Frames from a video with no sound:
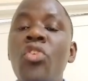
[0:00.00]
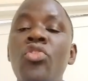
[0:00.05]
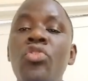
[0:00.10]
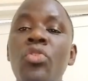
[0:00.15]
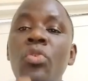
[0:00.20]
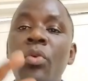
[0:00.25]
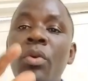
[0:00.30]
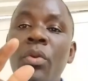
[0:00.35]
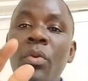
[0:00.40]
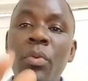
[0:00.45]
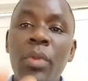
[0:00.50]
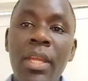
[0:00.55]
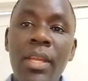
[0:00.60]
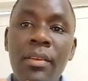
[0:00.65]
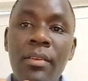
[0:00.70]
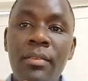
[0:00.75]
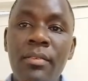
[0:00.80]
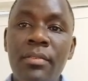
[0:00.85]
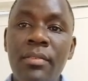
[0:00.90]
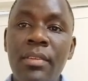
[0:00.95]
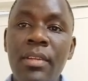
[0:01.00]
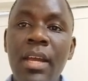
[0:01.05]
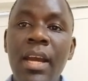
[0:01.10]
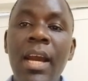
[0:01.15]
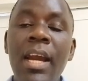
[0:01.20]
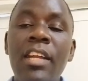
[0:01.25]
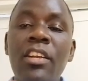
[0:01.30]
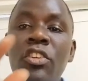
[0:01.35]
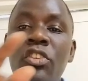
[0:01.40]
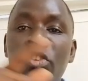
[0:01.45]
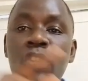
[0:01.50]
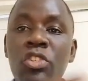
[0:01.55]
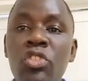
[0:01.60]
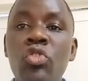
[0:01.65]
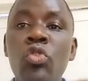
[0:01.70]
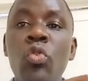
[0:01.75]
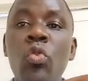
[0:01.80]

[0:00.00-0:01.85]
you will win, and those